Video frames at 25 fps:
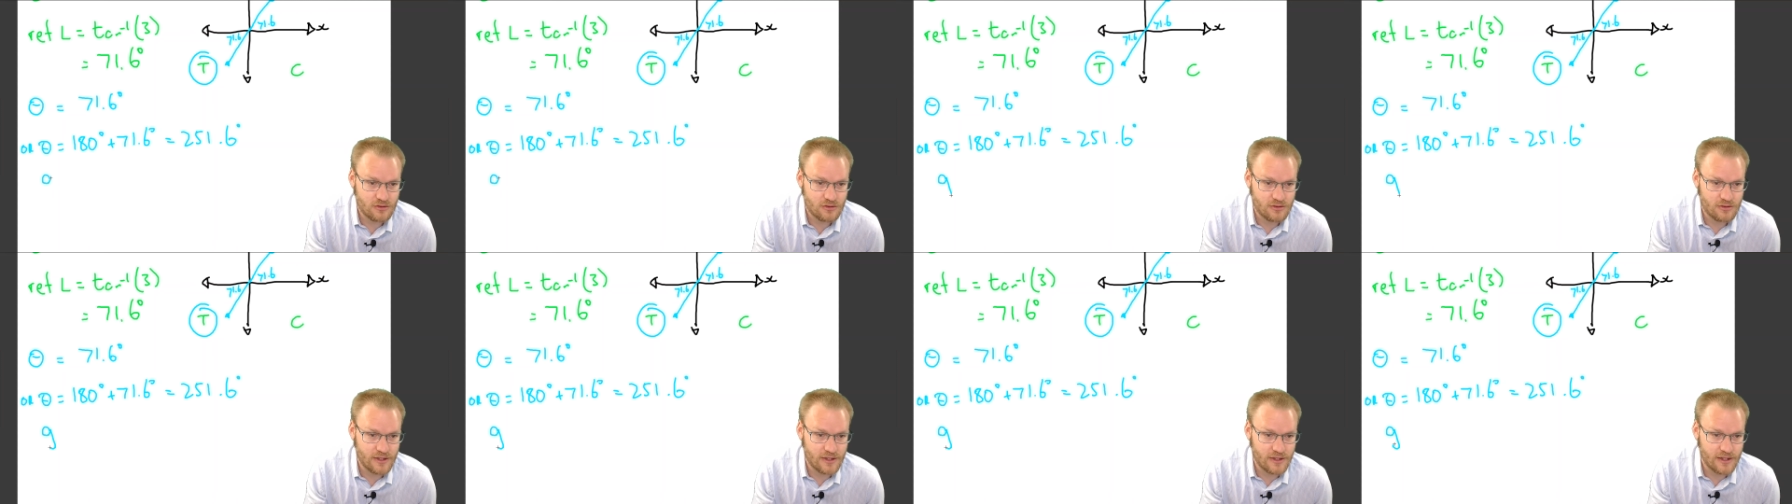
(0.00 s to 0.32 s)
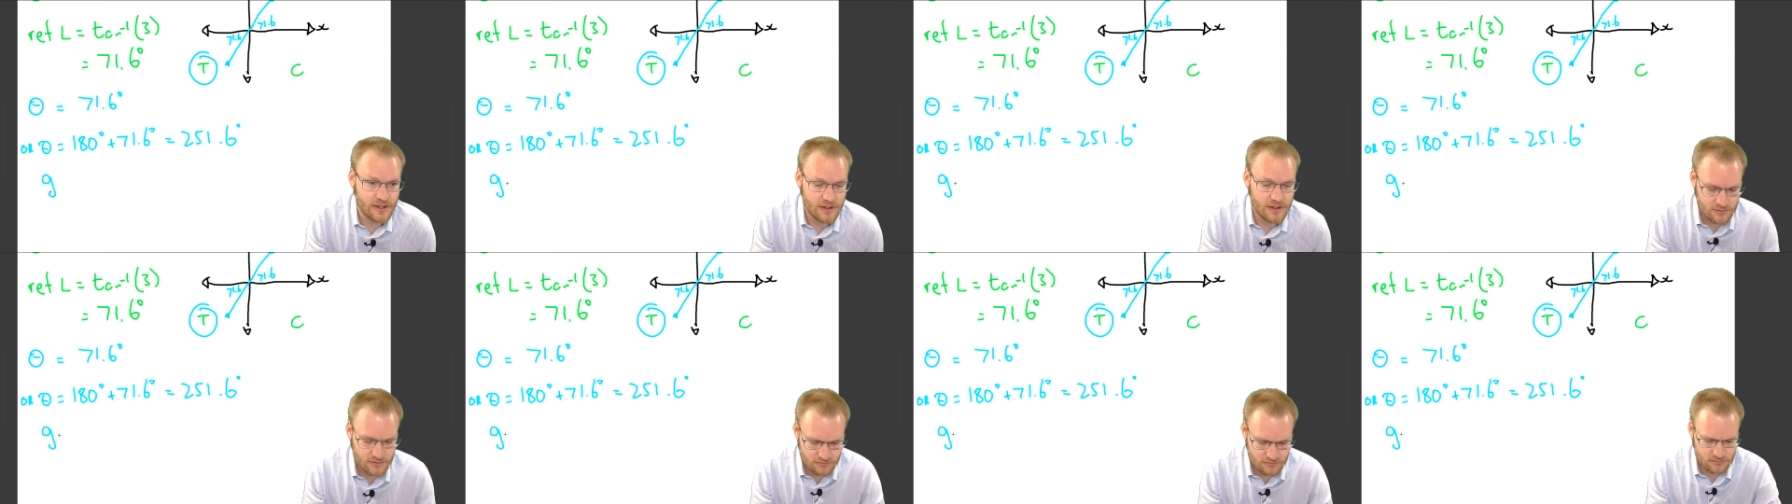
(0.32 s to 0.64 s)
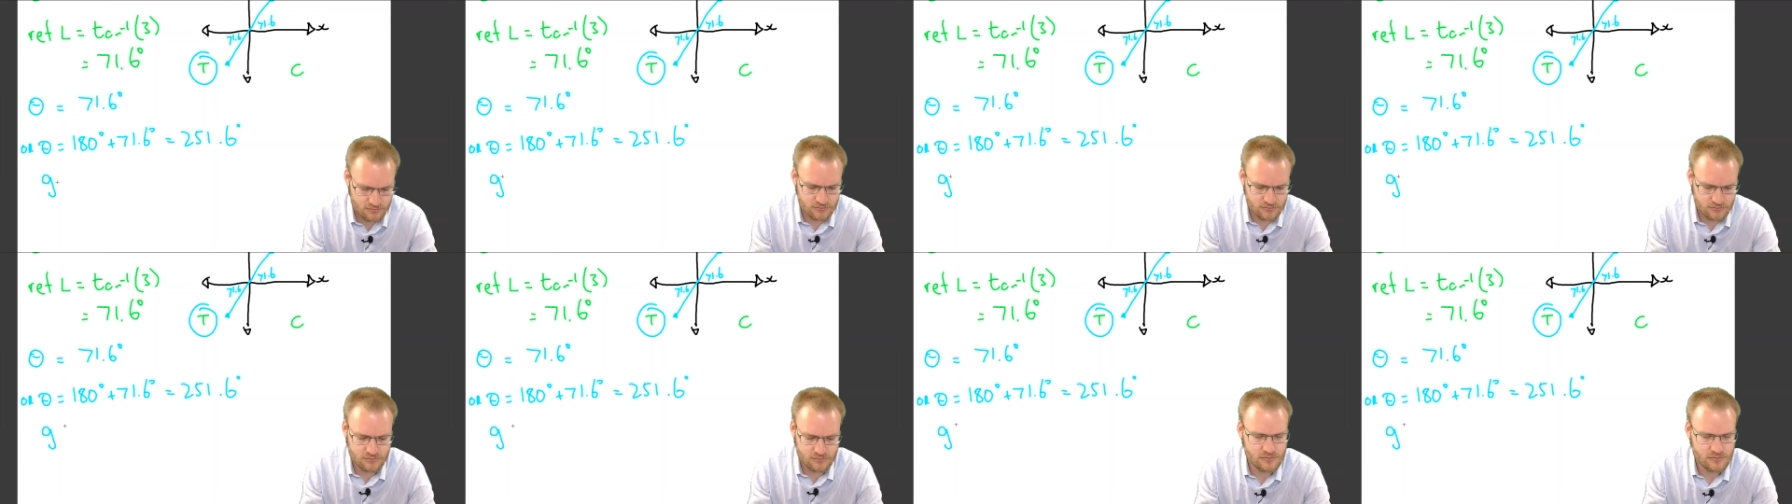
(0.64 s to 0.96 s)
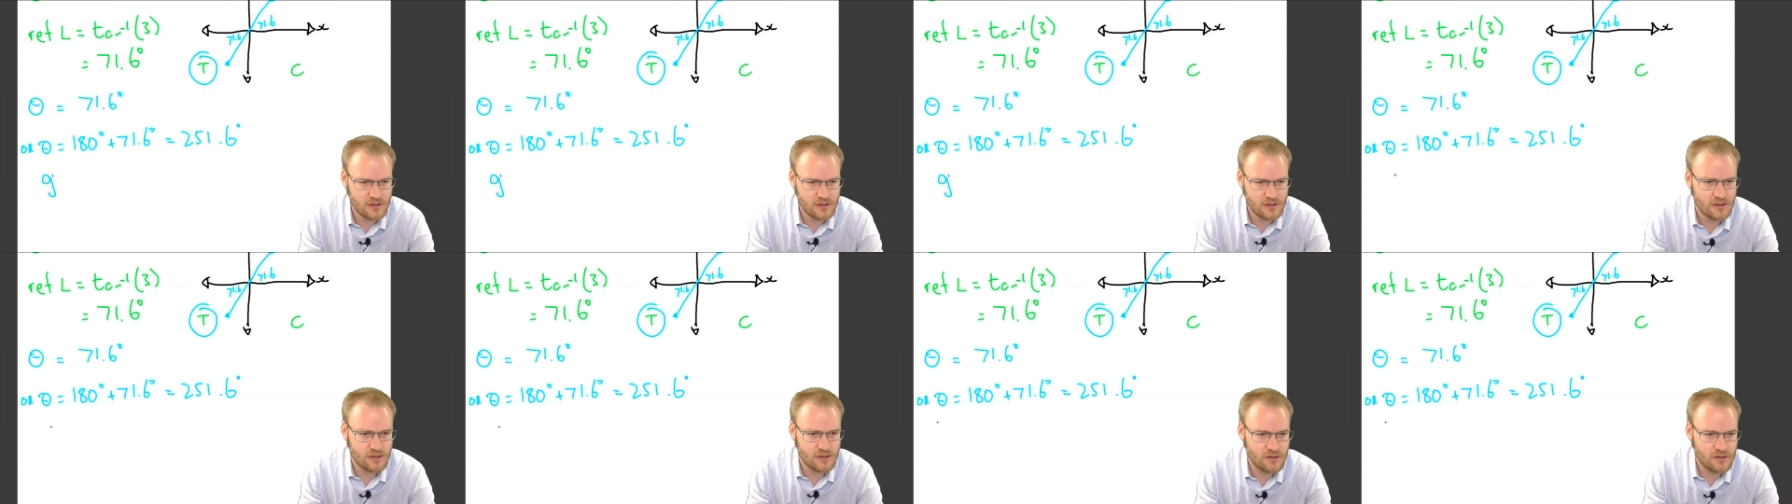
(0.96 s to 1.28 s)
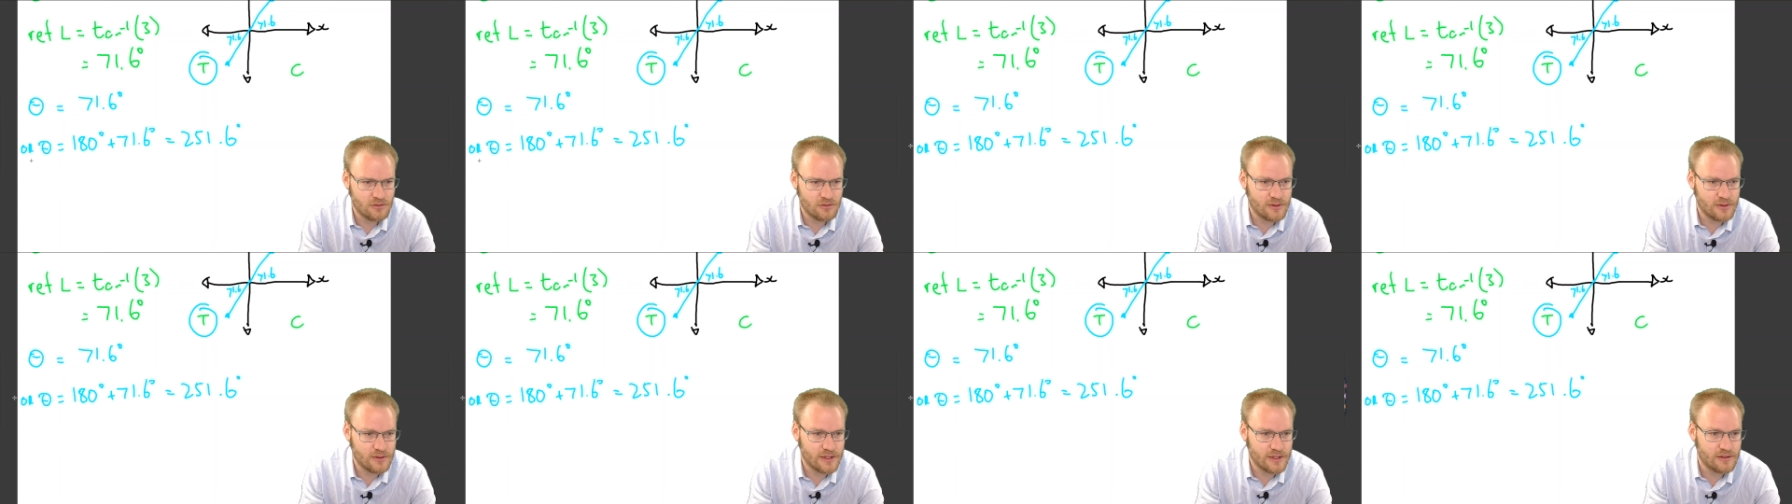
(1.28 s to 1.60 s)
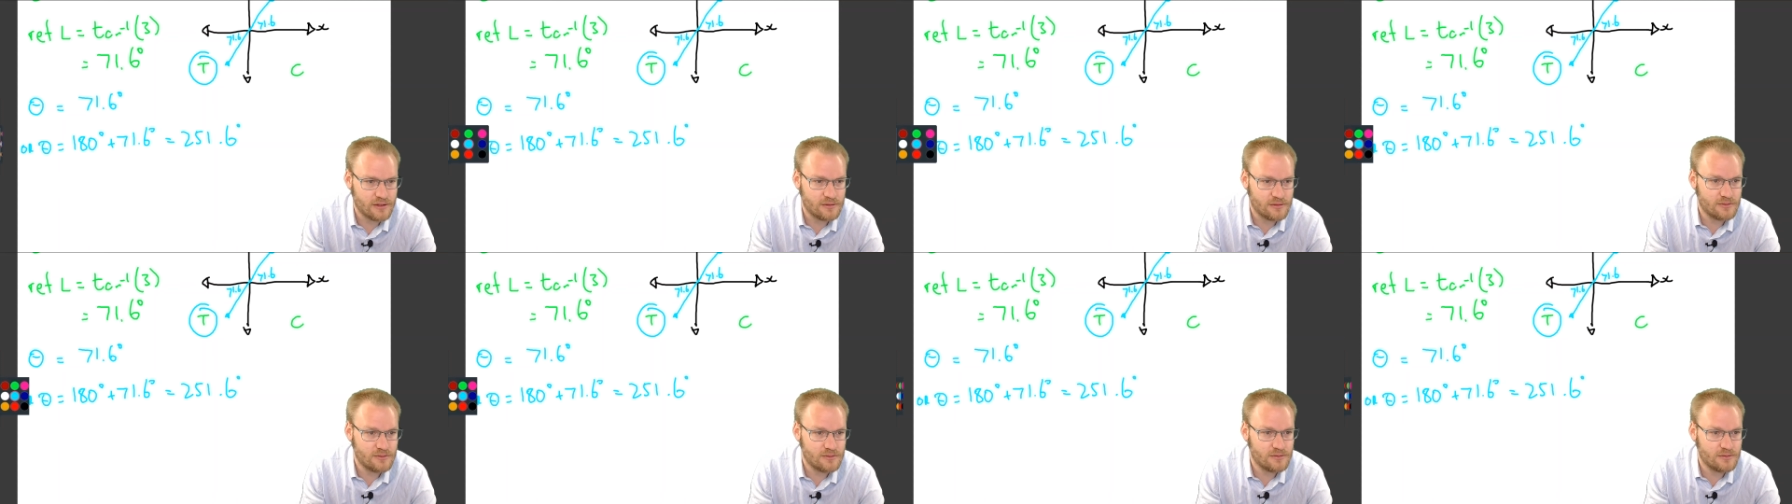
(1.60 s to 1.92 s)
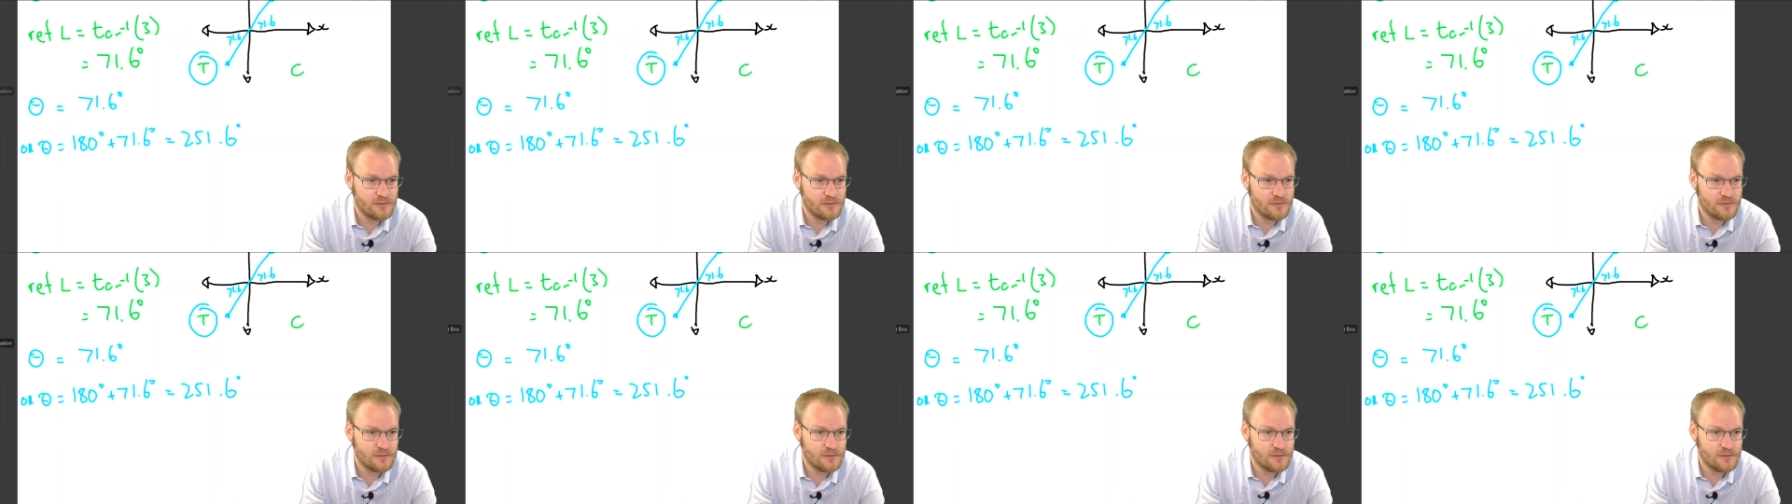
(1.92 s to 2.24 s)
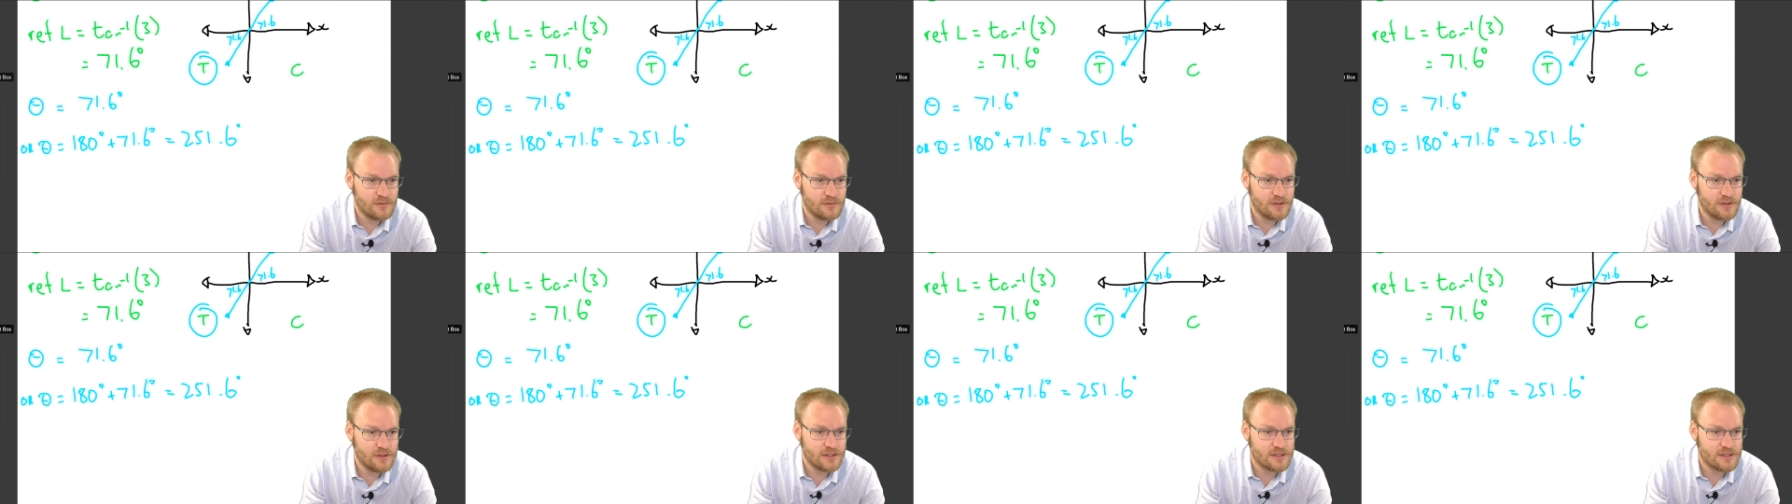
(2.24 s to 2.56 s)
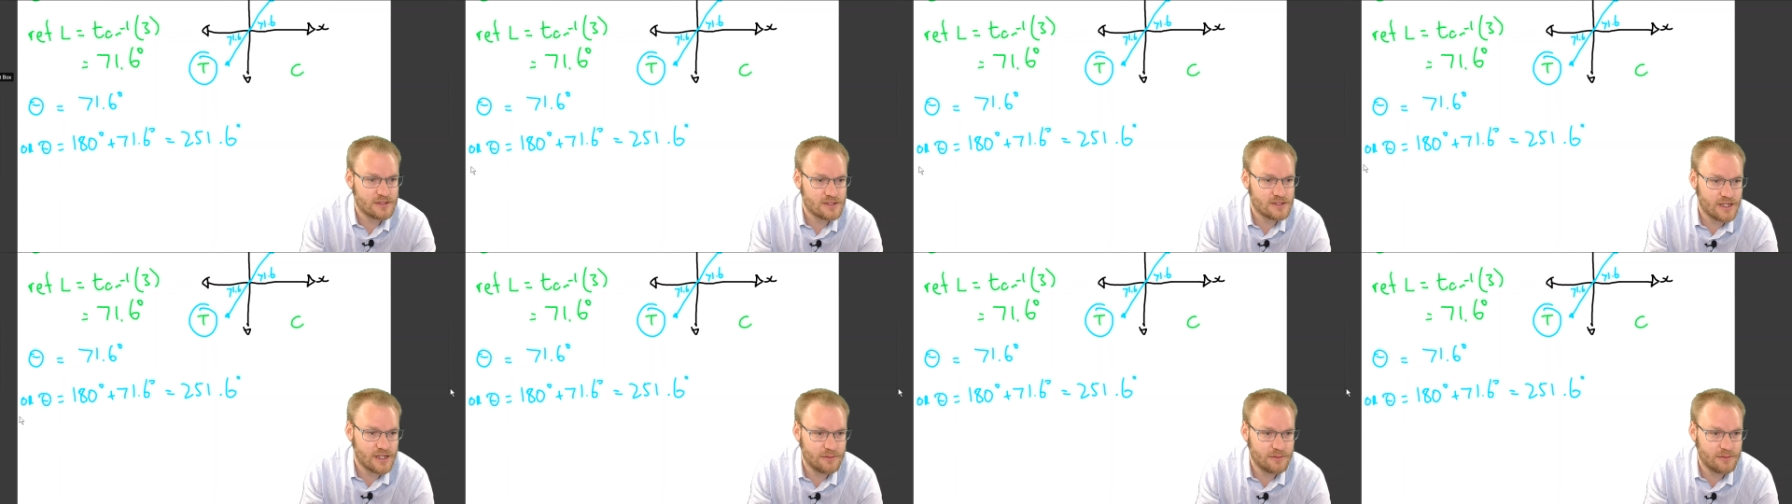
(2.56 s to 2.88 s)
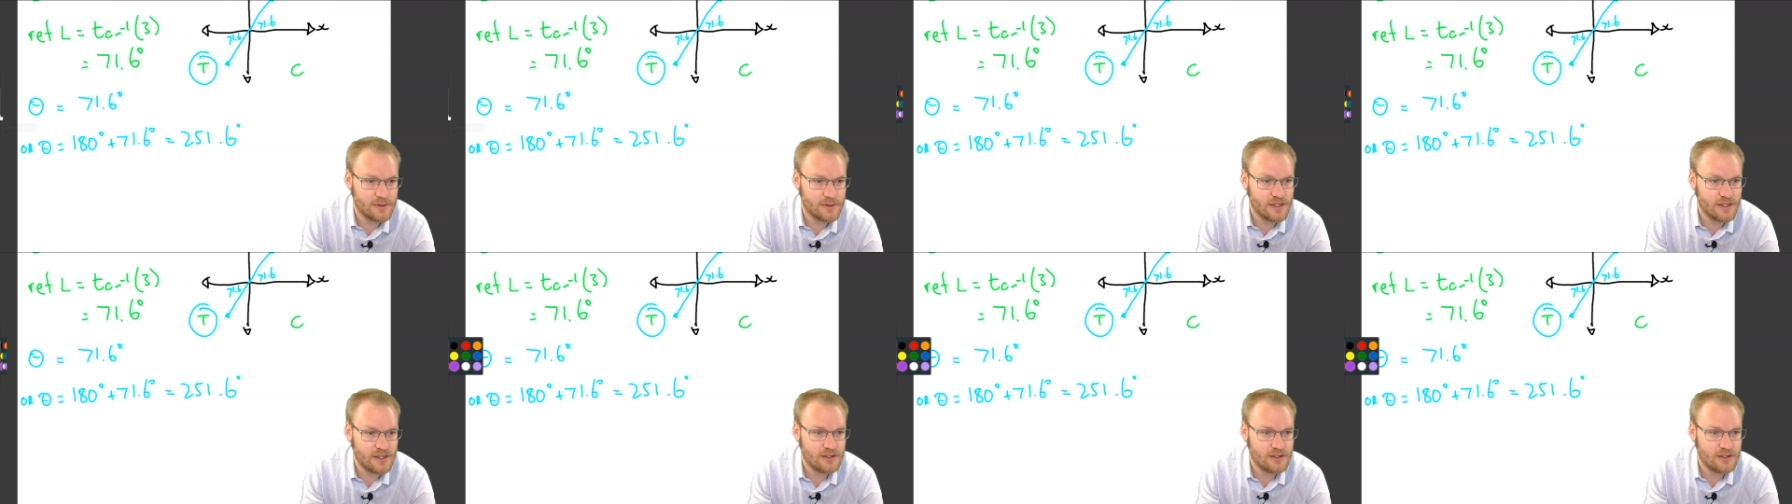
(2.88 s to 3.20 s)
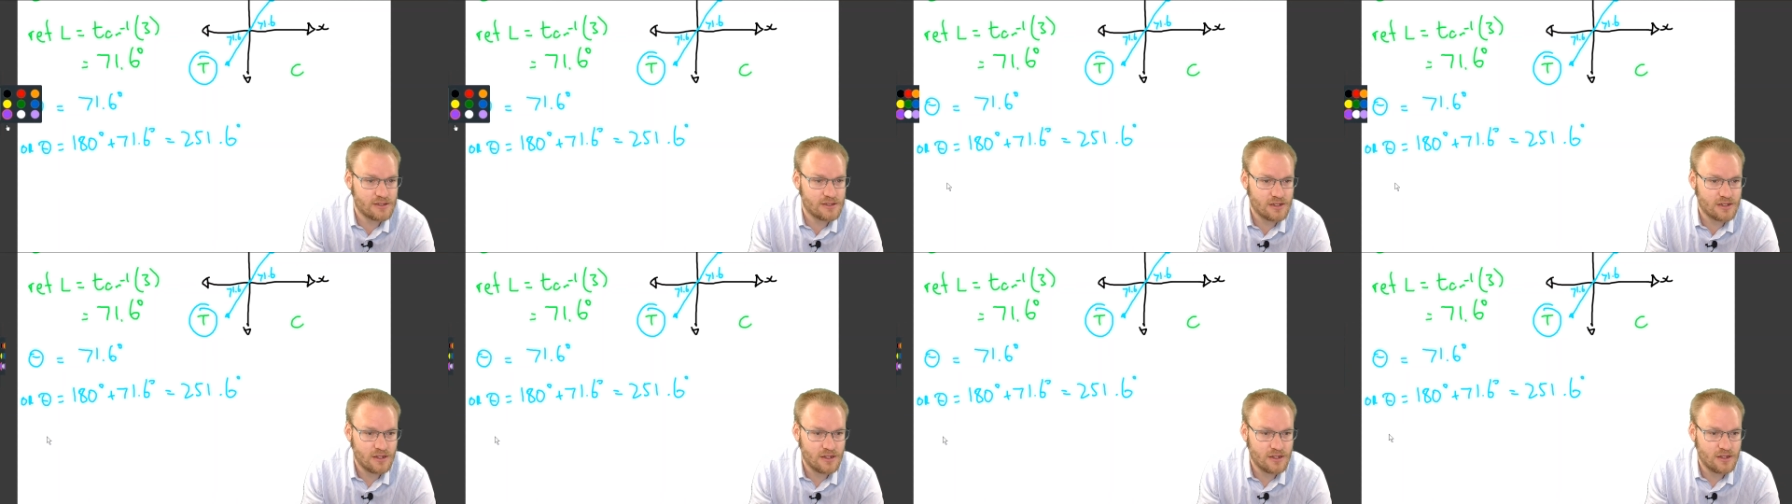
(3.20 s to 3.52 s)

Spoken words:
I don't know why, let's type it out.